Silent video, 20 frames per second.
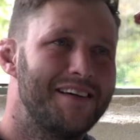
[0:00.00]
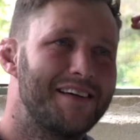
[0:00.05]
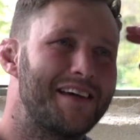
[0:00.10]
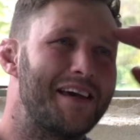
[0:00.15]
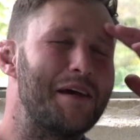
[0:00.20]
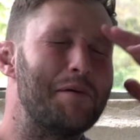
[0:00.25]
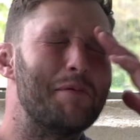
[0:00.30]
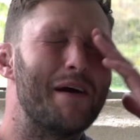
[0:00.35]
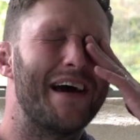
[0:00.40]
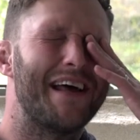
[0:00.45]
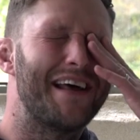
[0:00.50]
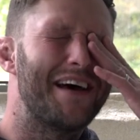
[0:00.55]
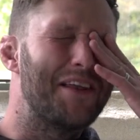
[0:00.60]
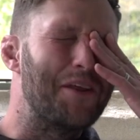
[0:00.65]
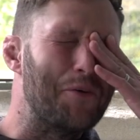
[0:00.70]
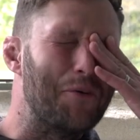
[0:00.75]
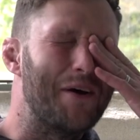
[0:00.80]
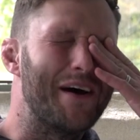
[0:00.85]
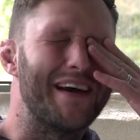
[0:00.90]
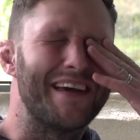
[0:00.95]
Keep your head out
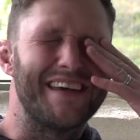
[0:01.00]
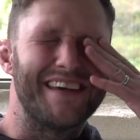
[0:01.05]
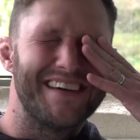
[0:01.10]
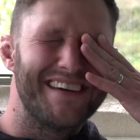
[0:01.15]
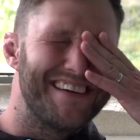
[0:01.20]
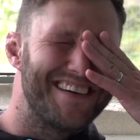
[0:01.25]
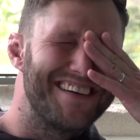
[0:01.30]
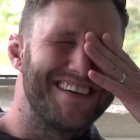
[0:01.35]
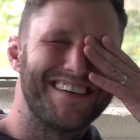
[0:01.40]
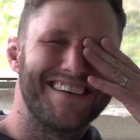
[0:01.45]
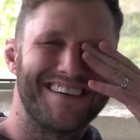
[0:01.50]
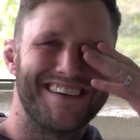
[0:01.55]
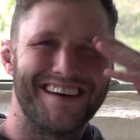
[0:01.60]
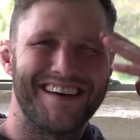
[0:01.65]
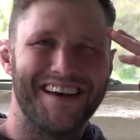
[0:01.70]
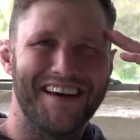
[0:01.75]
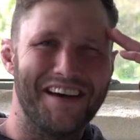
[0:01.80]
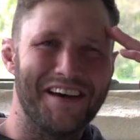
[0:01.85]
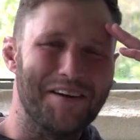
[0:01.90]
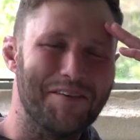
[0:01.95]
of the way.
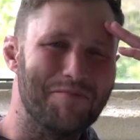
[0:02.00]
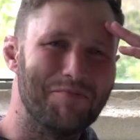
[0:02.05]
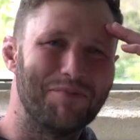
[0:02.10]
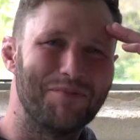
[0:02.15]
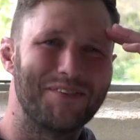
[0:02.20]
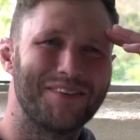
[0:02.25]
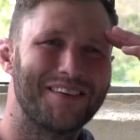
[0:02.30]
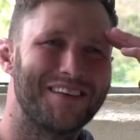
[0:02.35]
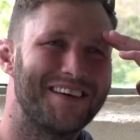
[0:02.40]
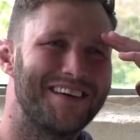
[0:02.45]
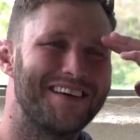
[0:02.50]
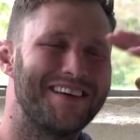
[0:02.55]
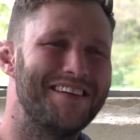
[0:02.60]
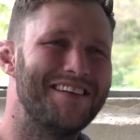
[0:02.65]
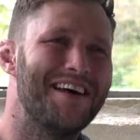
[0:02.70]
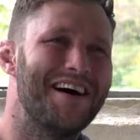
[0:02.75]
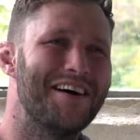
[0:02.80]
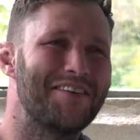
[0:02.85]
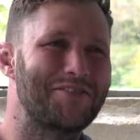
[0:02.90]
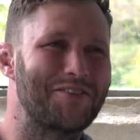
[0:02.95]

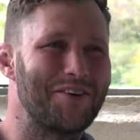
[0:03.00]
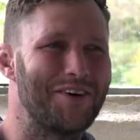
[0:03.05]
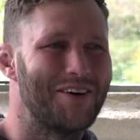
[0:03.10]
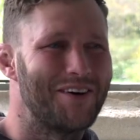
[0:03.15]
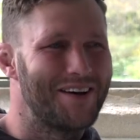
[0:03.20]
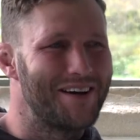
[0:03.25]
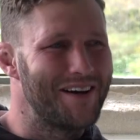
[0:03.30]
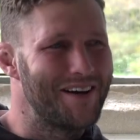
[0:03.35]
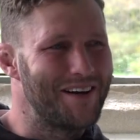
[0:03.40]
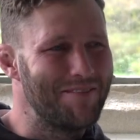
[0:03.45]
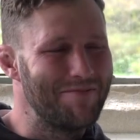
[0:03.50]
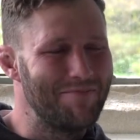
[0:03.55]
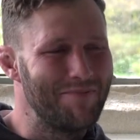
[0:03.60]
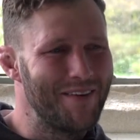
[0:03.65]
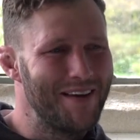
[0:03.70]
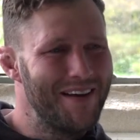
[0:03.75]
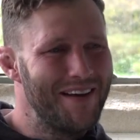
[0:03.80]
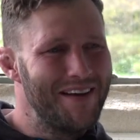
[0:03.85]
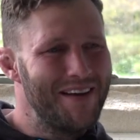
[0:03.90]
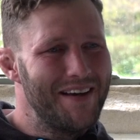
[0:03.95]
I've got
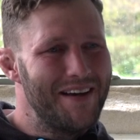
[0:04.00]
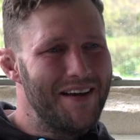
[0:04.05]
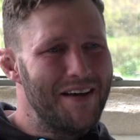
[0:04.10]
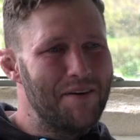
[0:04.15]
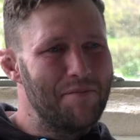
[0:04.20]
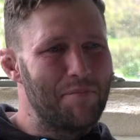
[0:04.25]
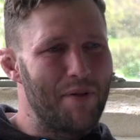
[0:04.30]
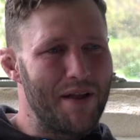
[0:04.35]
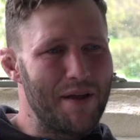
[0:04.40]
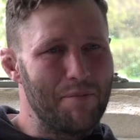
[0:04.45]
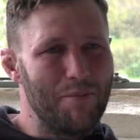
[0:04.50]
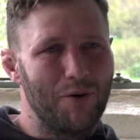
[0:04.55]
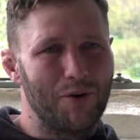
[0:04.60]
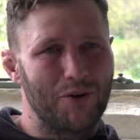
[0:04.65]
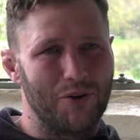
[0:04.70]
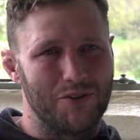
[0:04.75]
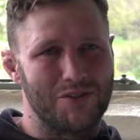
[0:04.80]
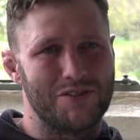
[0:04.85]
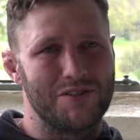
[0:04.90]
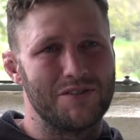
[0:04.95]
plenty more
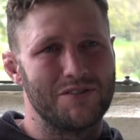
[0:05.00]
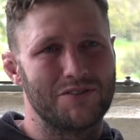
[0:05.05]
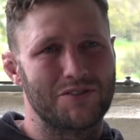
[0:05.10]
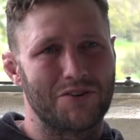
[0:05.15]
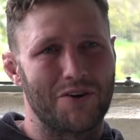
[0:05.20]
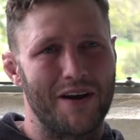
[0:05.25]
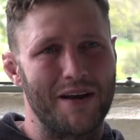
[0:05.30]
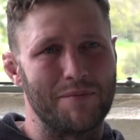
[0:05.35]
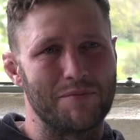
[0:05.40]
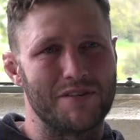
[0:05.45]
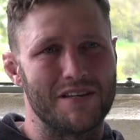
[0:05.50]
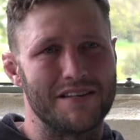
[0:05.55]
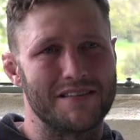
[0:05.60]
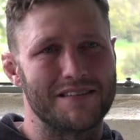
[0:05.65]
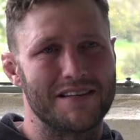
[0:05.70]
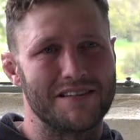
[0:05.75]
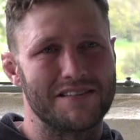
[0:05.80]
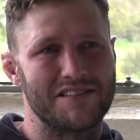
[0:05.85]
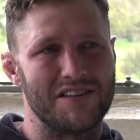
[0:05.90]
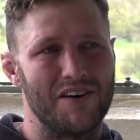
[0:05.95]
cuts and scrapes since
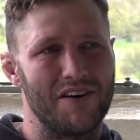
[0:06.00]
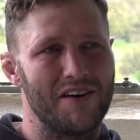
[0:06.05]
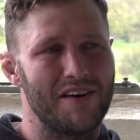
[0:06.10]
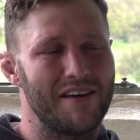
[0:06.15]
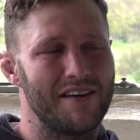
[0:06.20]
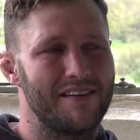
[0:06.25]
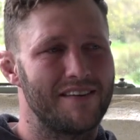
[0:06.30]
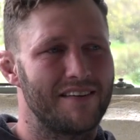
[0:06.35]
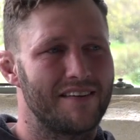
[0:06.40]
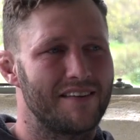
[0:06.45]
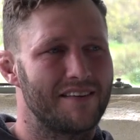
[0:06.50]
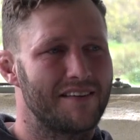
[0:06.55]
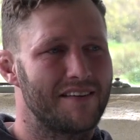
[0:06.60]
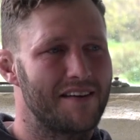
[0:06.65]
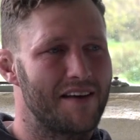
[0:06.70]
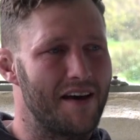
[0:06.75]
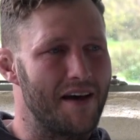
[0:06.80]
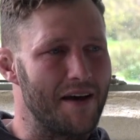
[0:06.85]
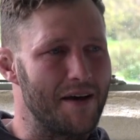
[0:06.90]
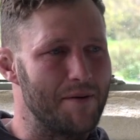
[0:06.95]
I started.
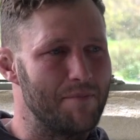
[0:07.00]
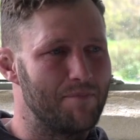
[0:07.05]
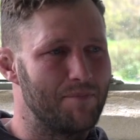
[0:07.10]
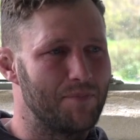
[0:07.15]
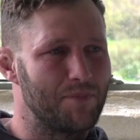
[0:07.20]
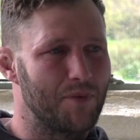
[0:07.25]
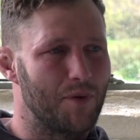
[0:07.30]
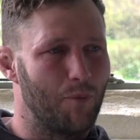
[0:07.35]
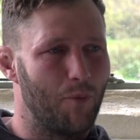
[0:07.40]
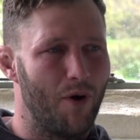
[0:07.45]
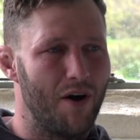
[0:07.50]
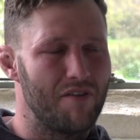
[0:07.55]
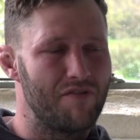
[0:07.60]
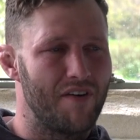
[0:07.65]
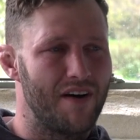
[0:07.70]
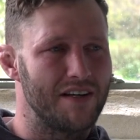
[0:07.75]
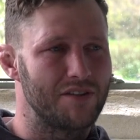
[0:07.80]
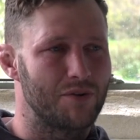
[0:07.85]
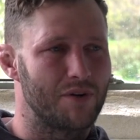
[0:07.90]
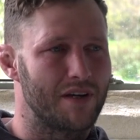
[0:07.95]
What
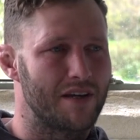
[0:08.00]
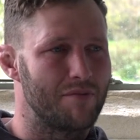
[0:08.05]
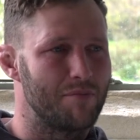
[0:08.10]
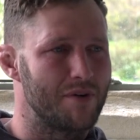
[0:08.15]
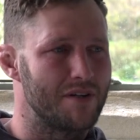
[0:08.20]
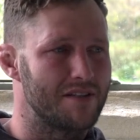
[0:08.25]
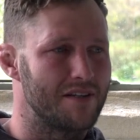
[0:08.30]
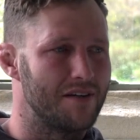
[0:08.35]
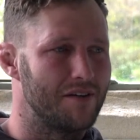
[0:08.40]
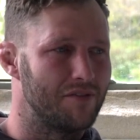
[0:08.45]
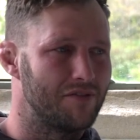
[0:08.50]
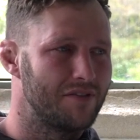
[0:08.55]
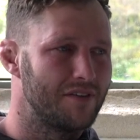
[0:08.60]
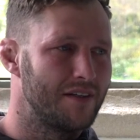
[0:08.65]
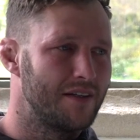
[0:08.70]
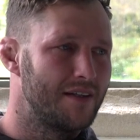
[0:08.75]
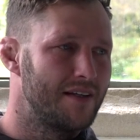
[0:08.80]
advice would I give myself?